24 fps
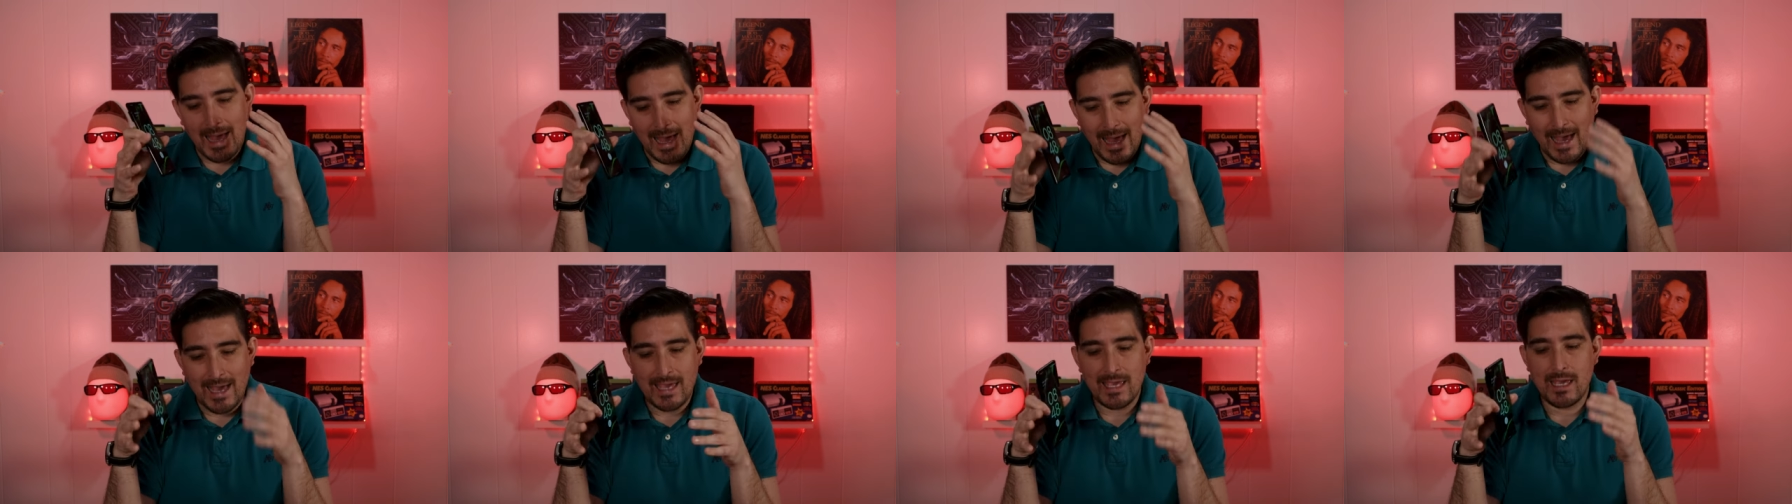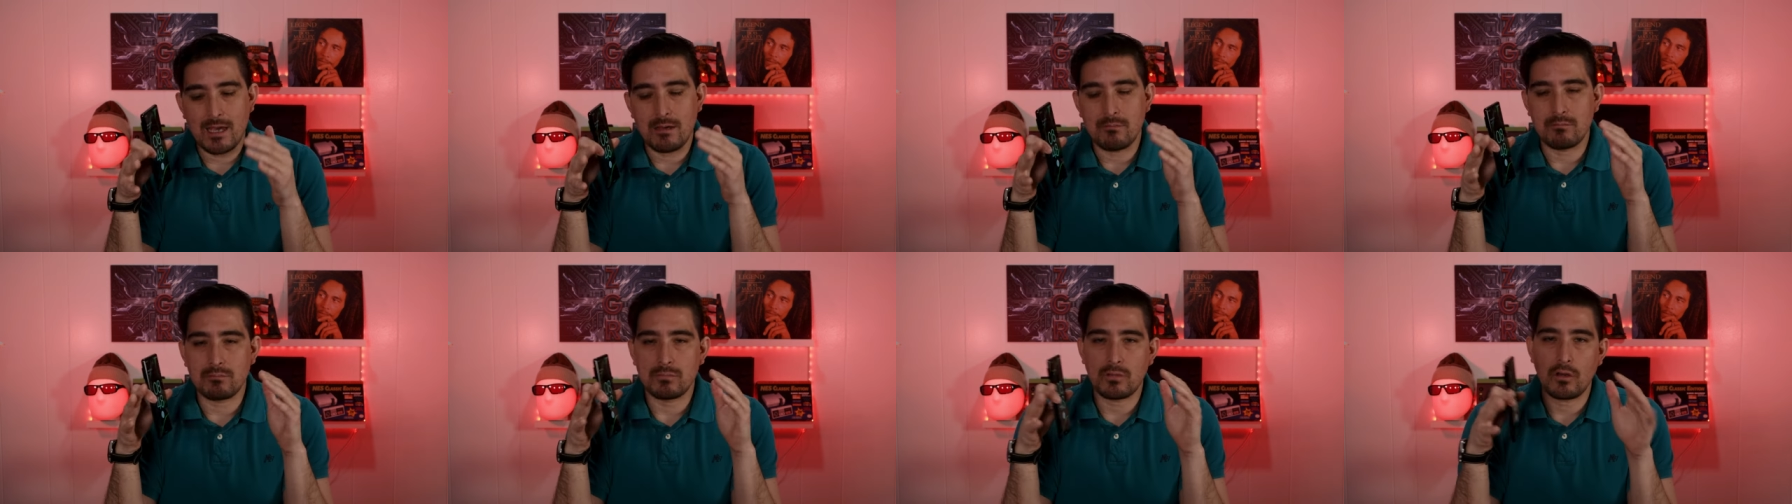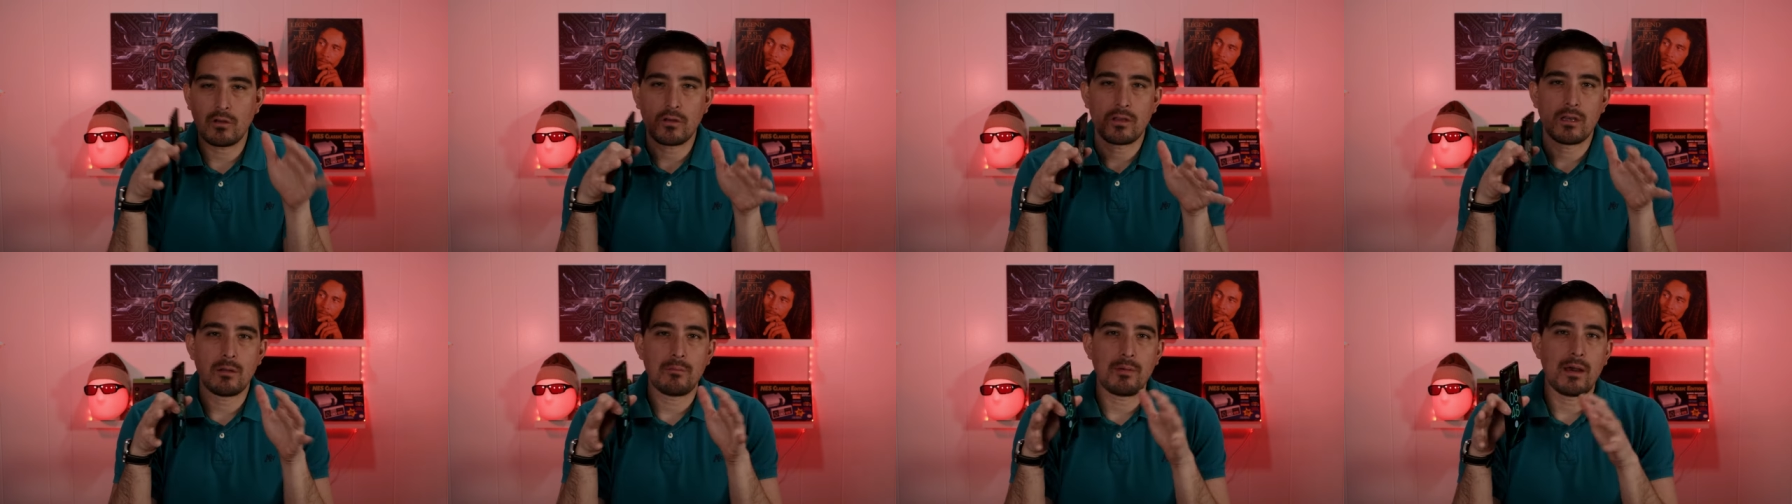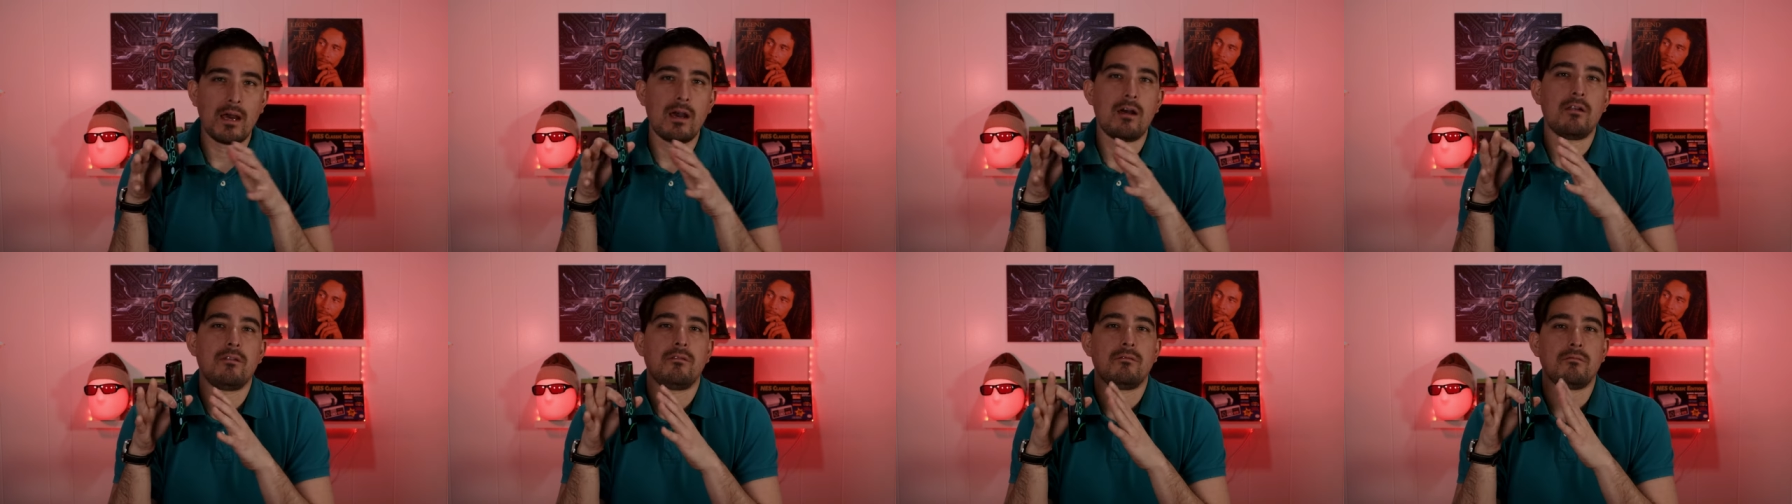I am talking
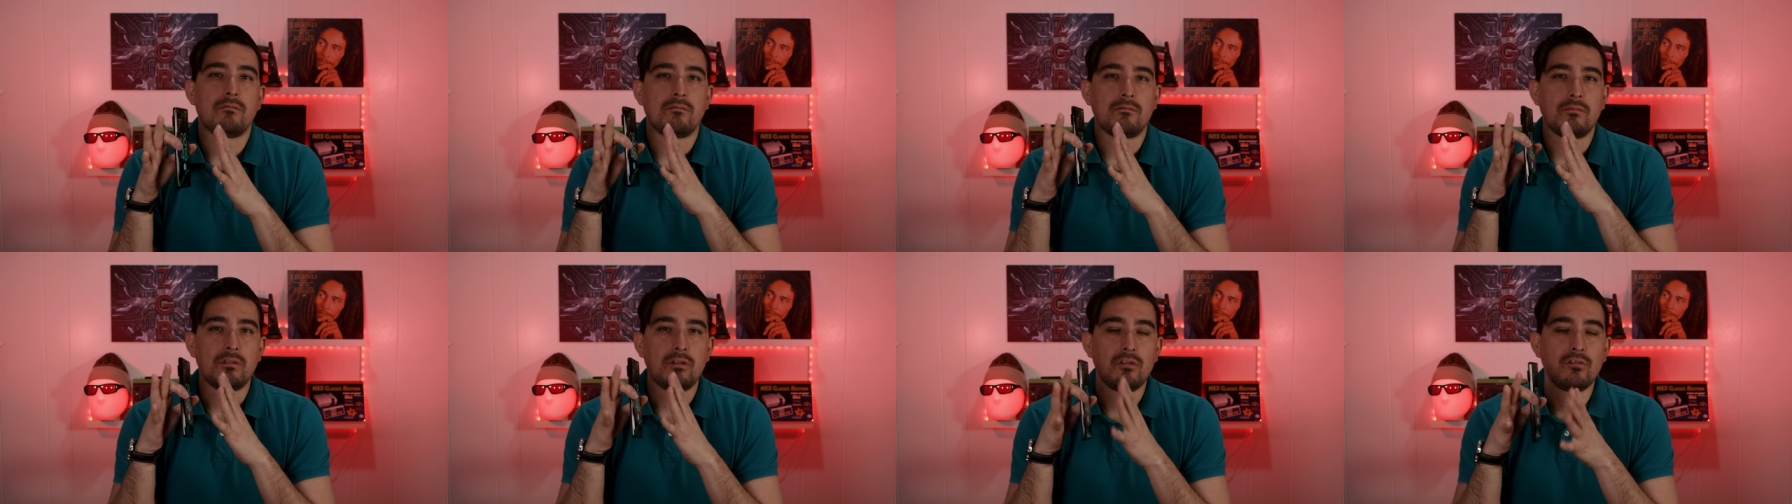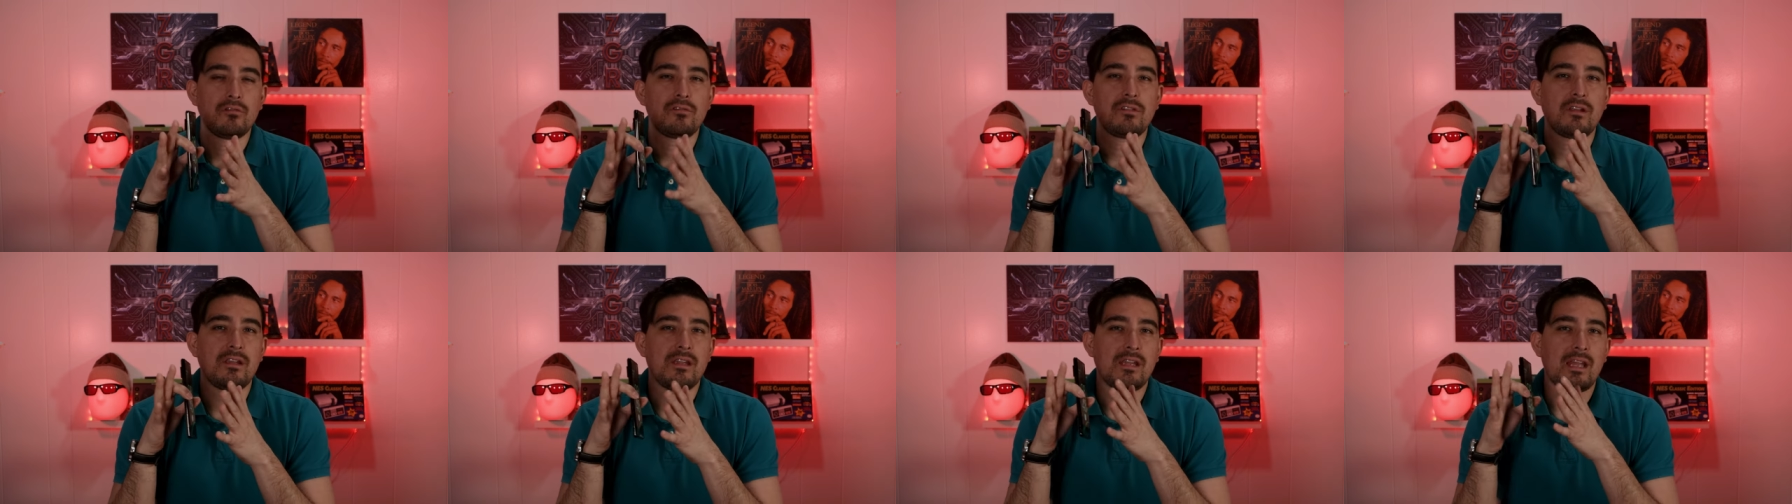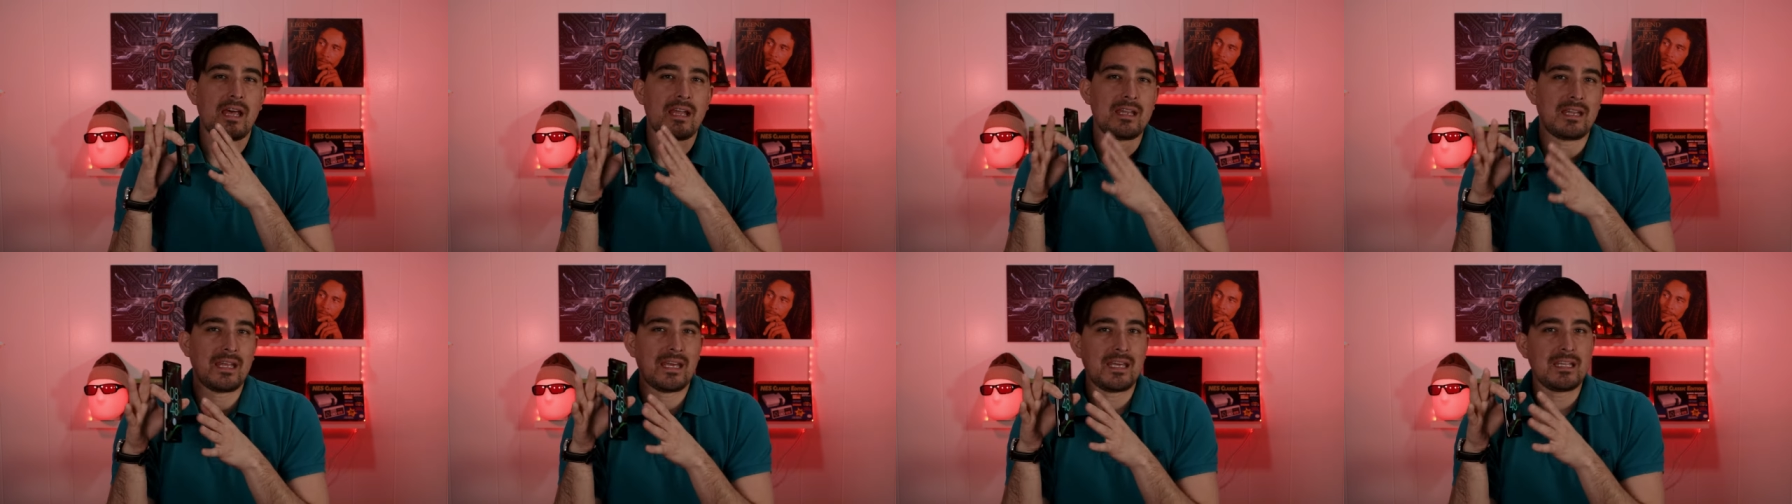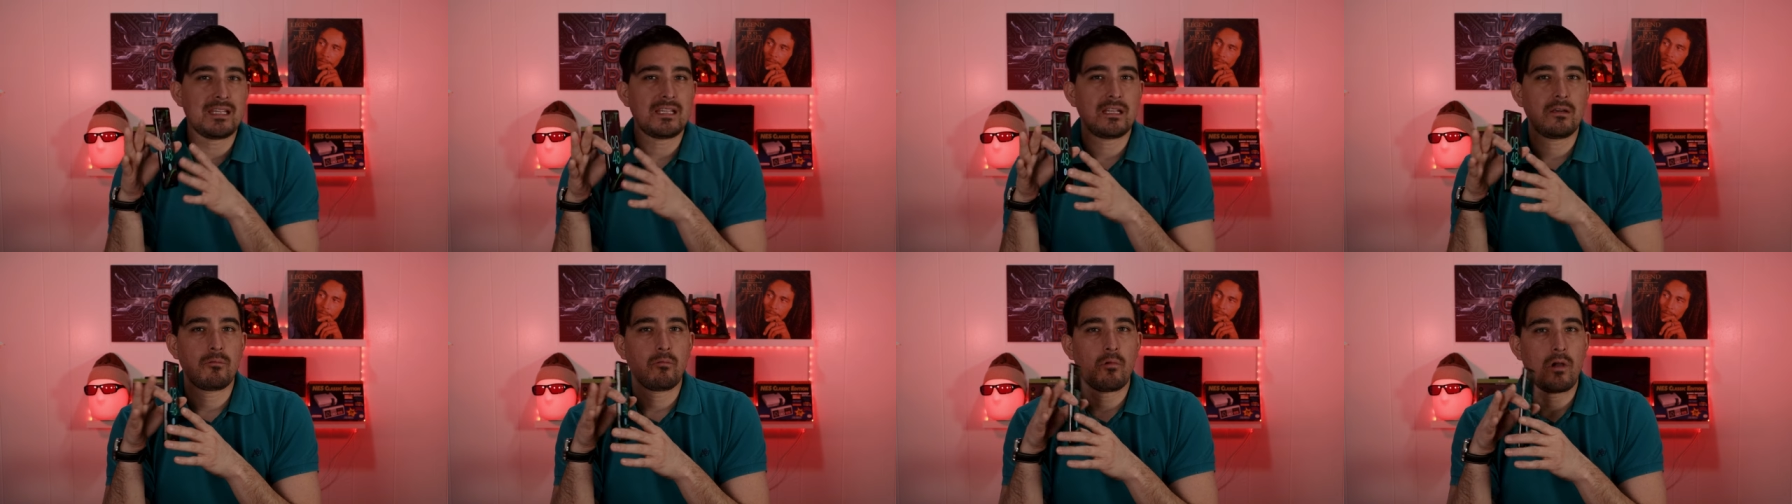about using an
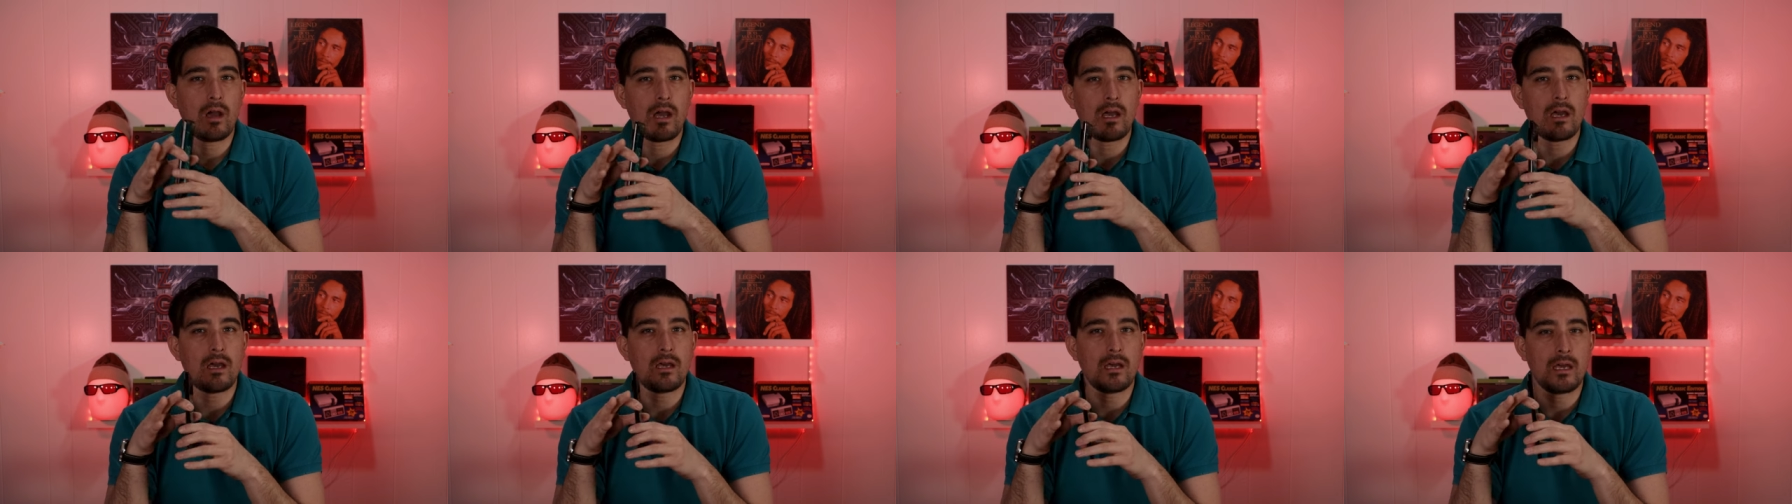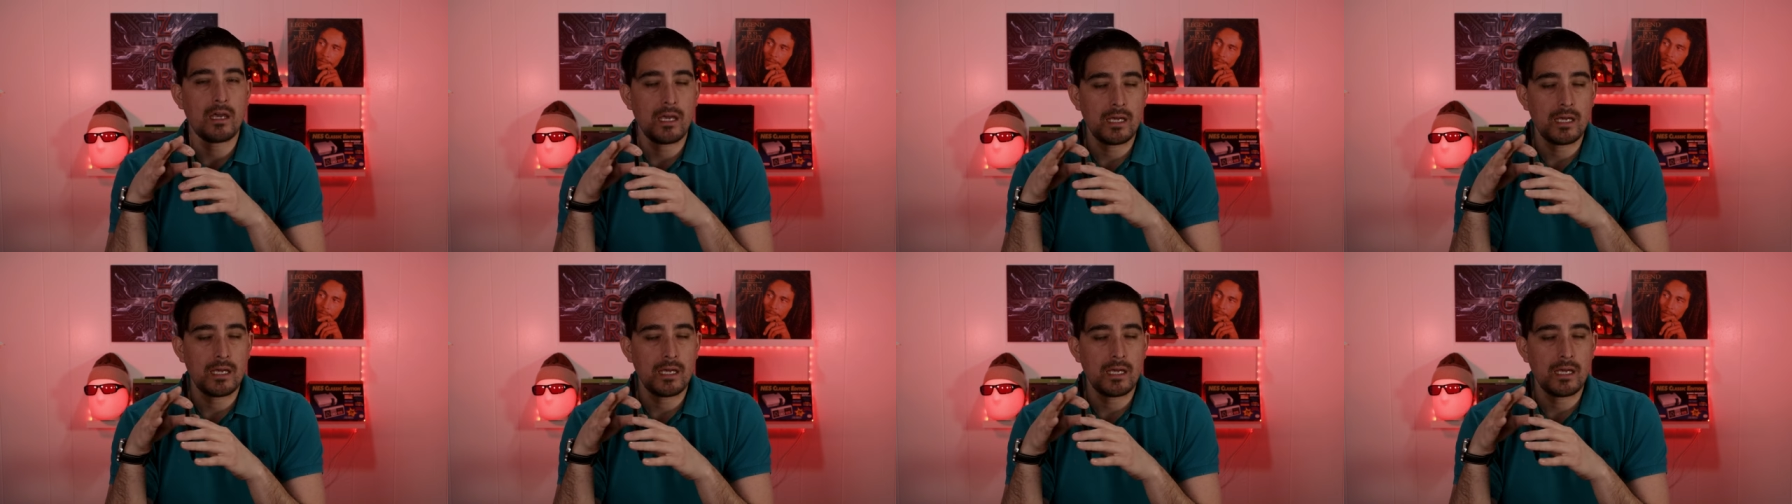80 watt,